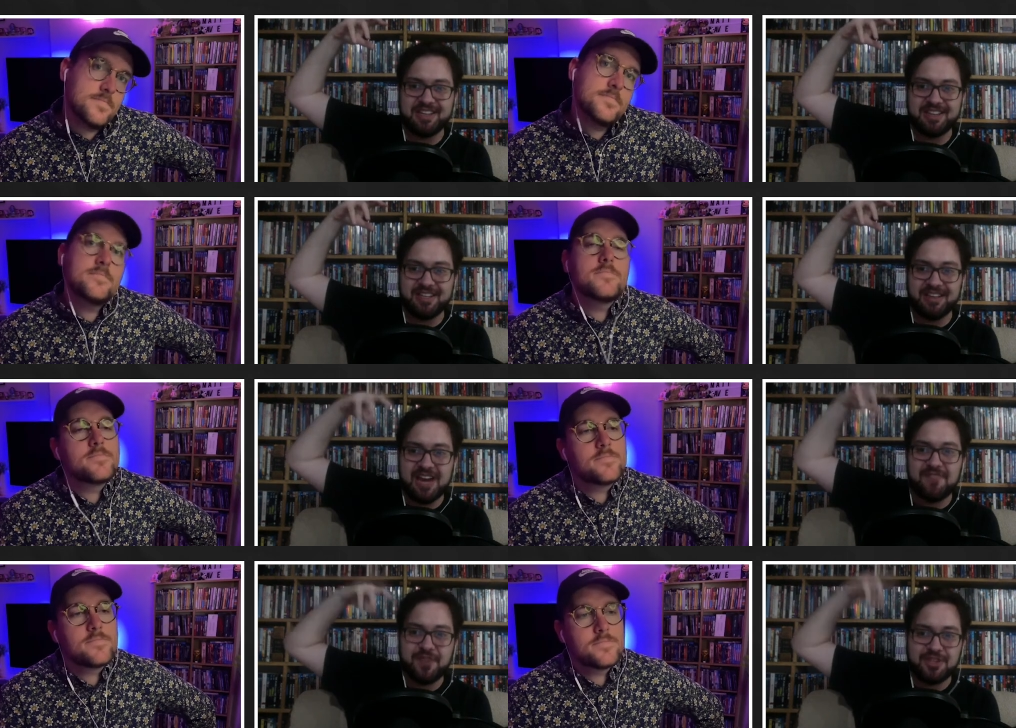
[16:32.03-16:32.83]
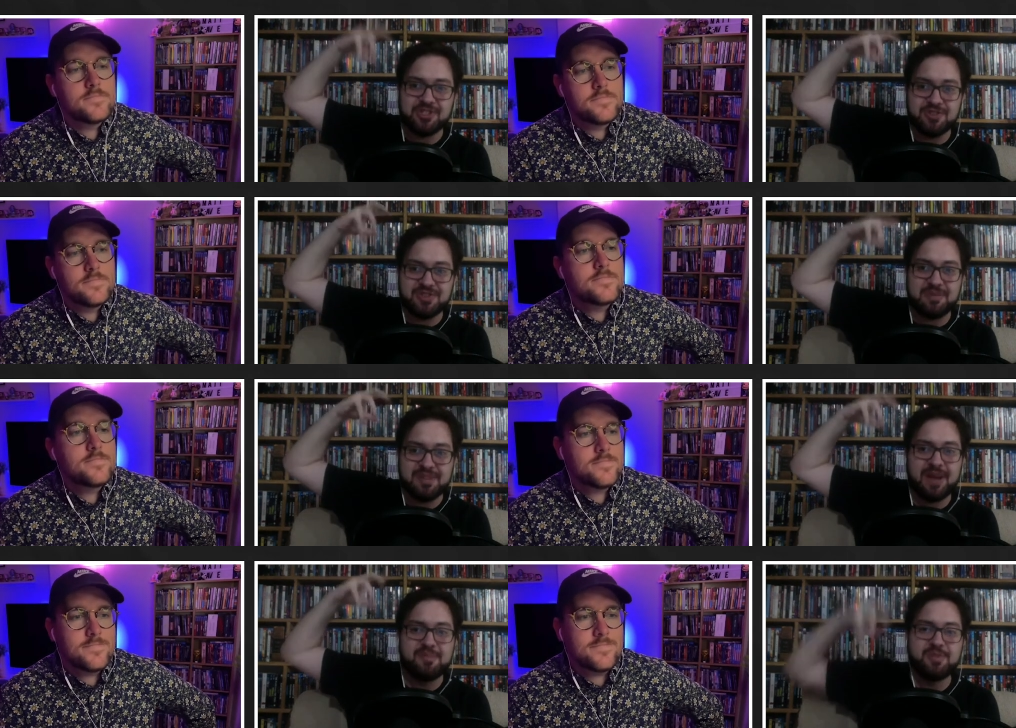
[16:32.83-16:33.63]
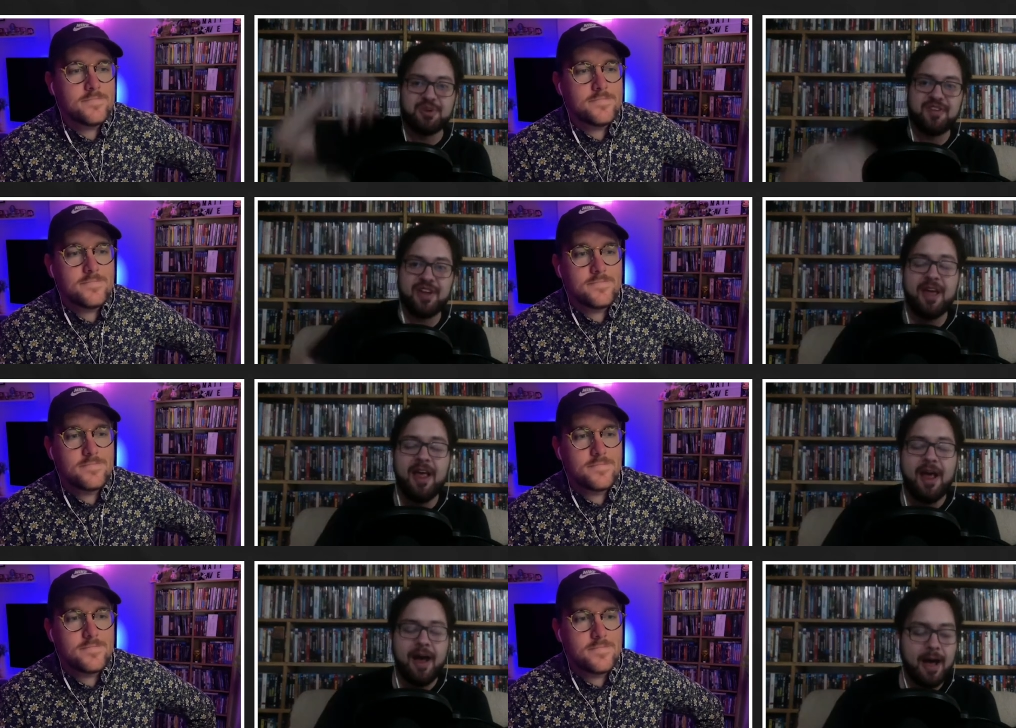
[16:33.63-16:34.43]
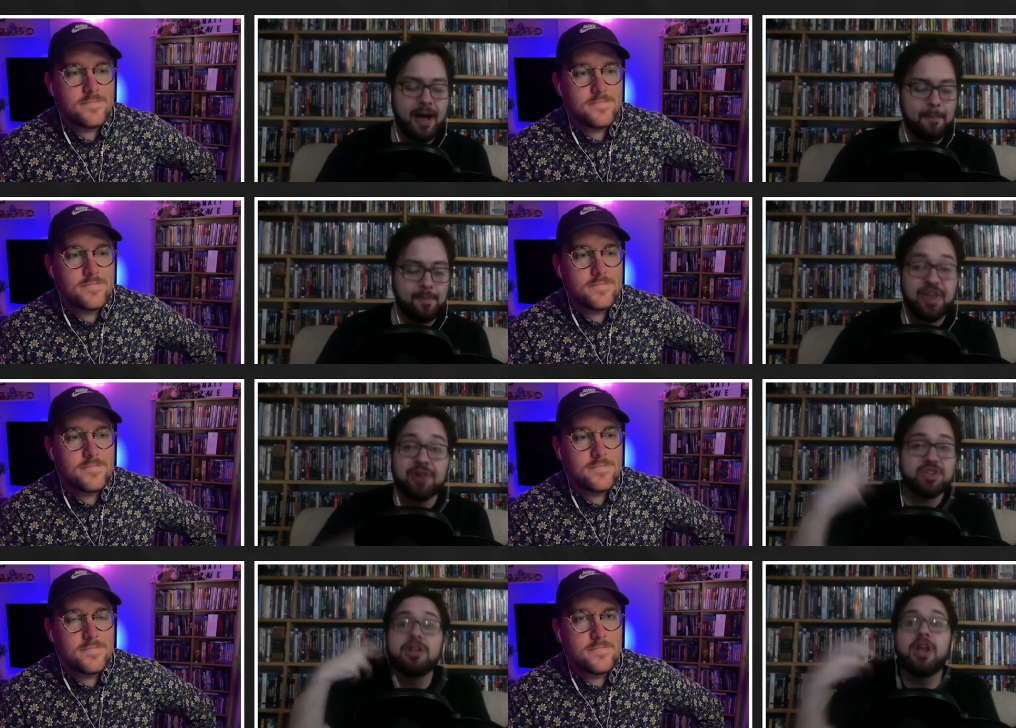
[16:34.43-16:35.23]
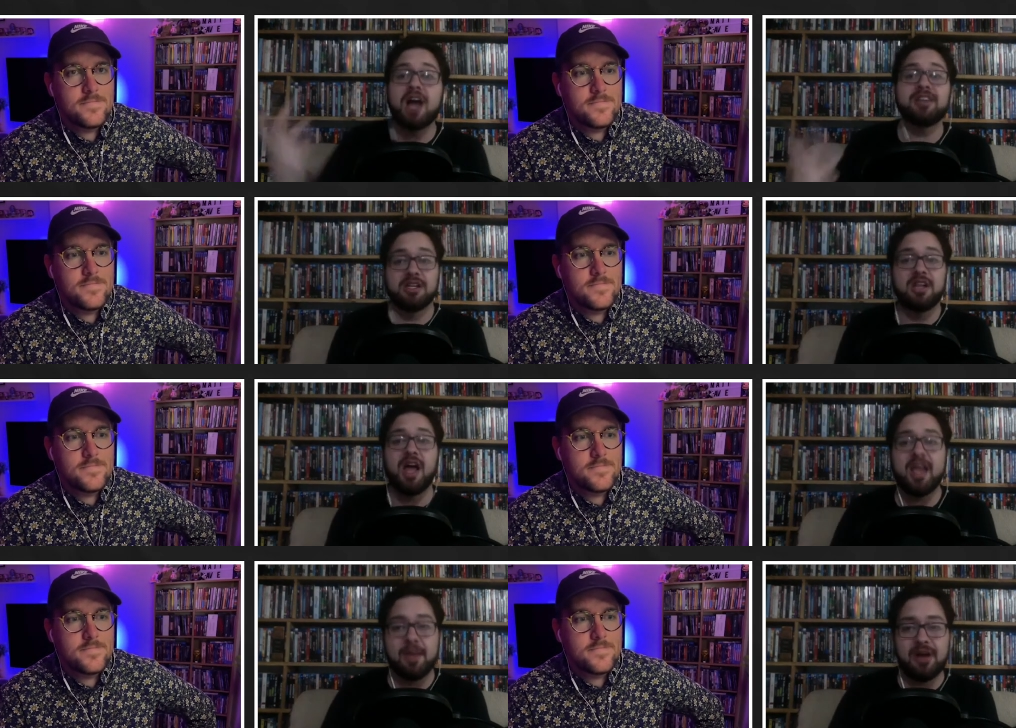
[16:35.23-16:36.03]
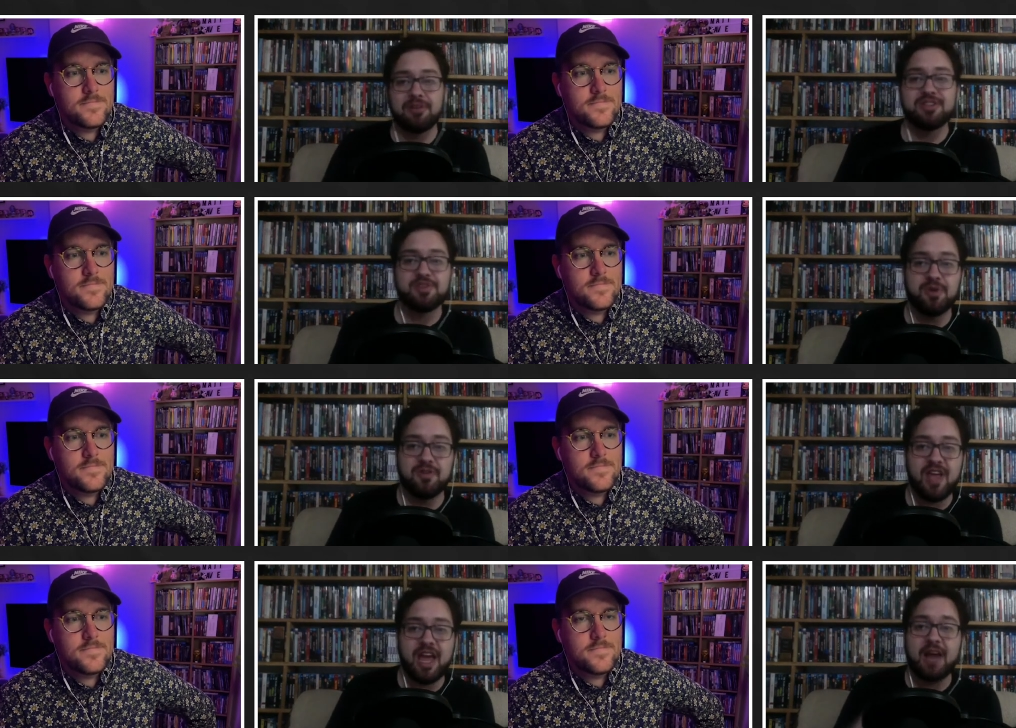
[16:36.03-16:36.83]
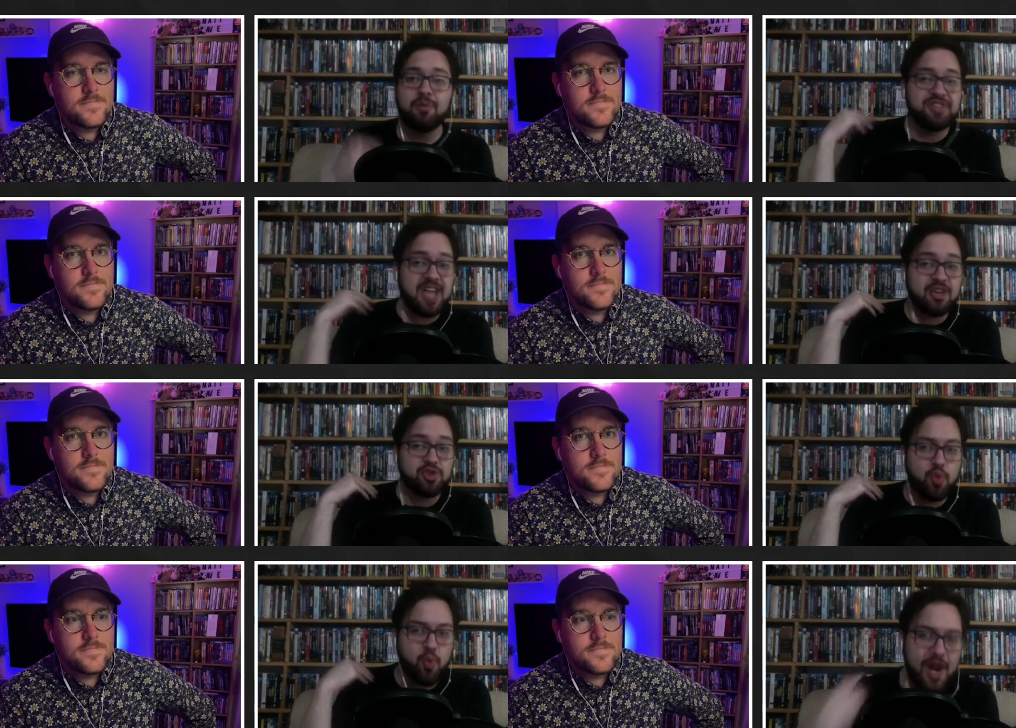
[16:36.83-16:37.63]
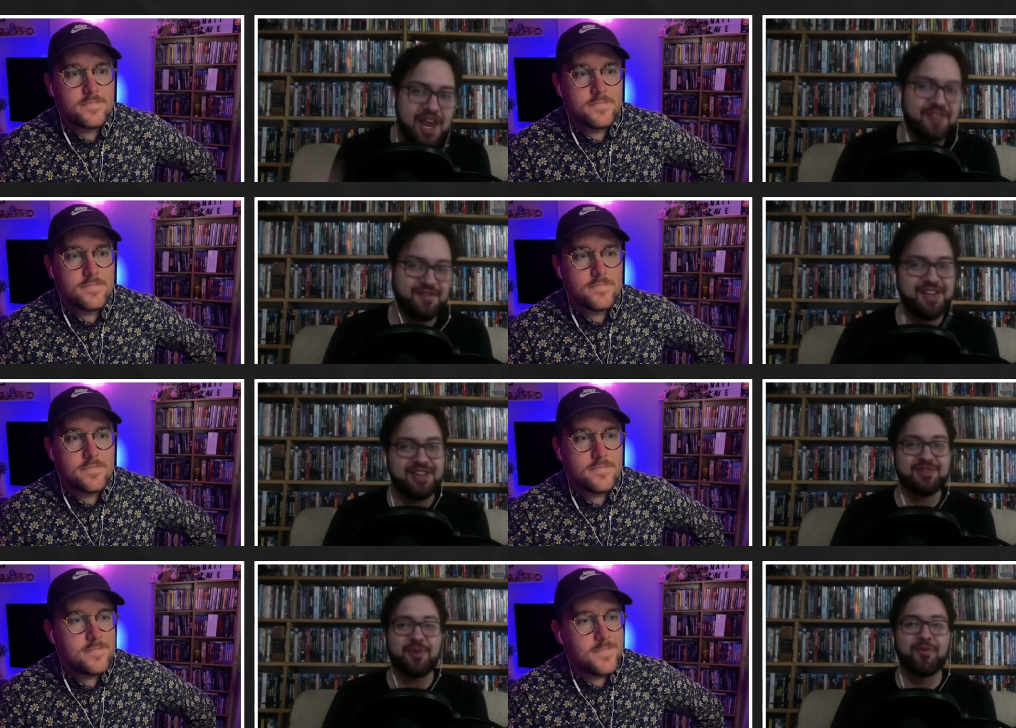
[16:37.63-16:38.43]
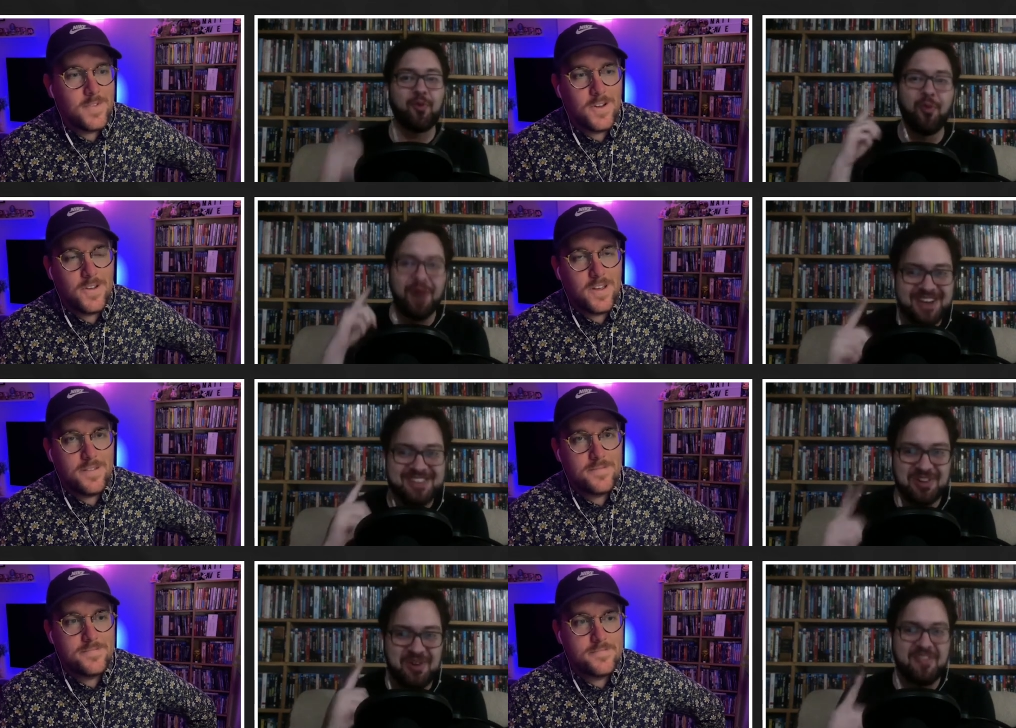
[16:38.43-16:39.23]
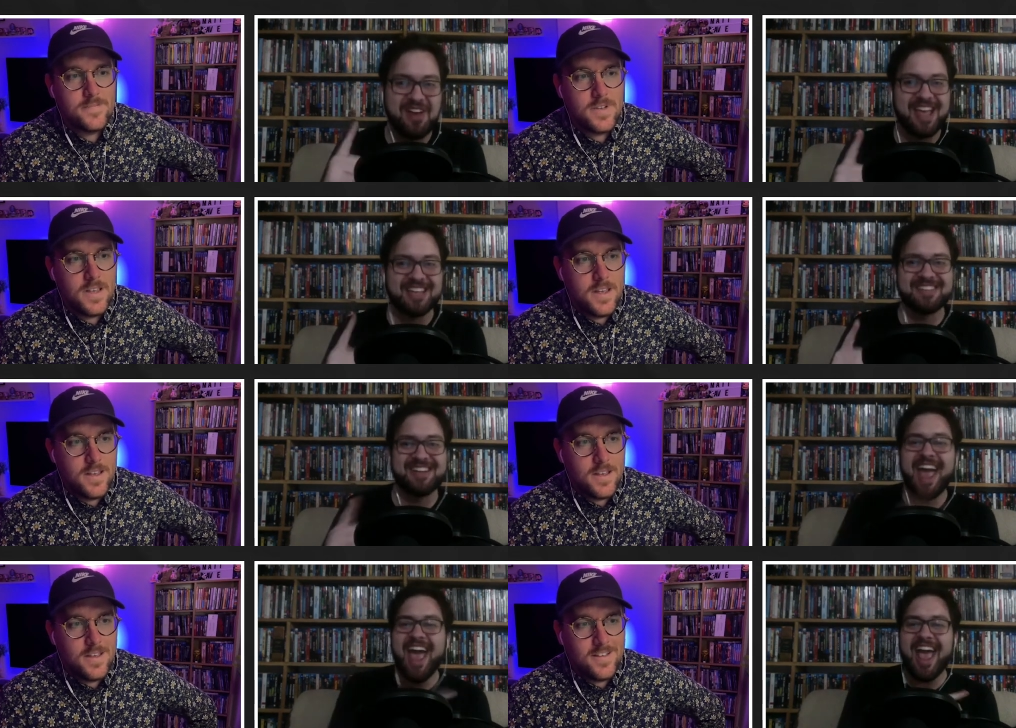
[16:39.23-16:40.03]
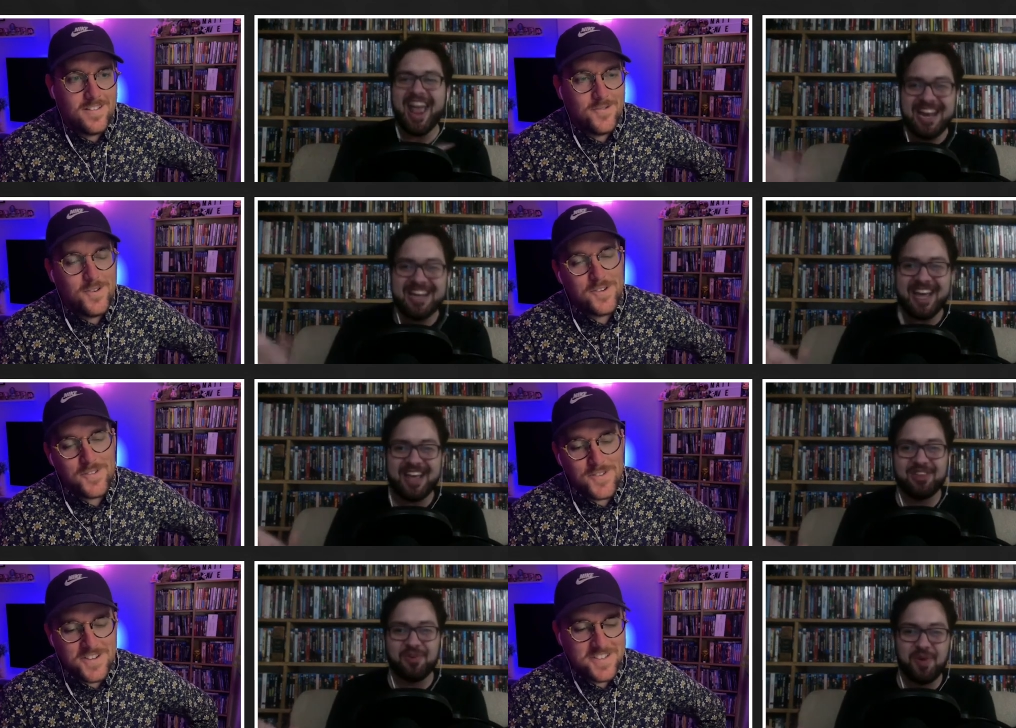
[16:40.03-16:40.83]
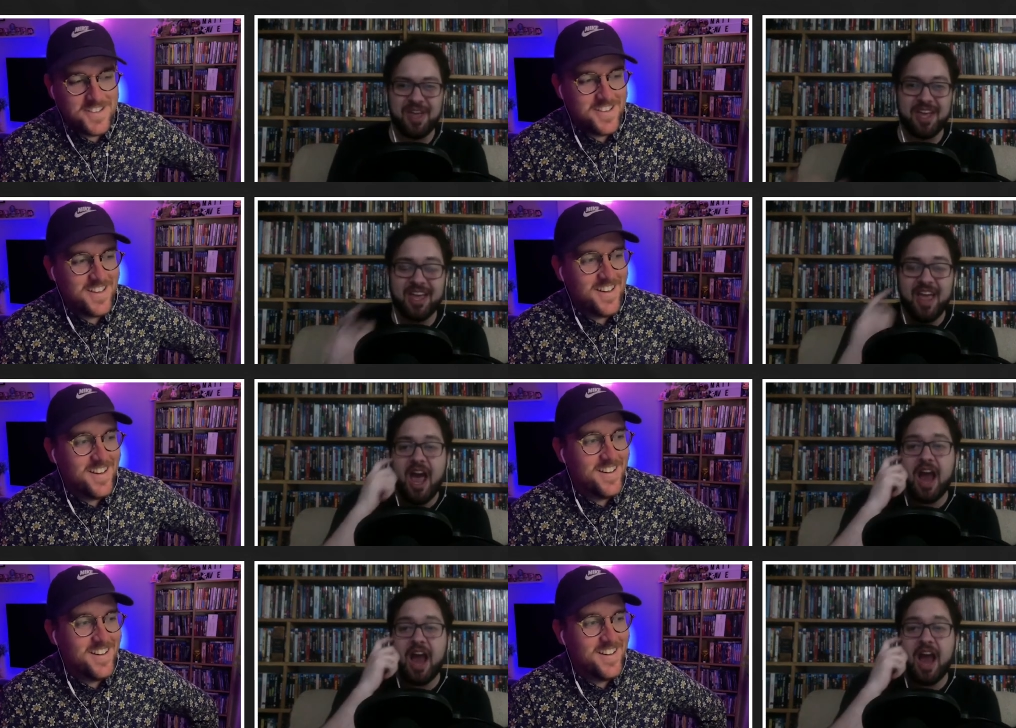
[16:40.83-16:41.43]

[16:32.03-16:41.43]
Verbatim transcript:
Speaker 1: the the light fixture sometimes mm-hmm. moving. Um, there's a lot to like about this movie, and I will take 20 of these oh, over yeah. one Dear Evan Hansen Hanson well, any course. day of the week.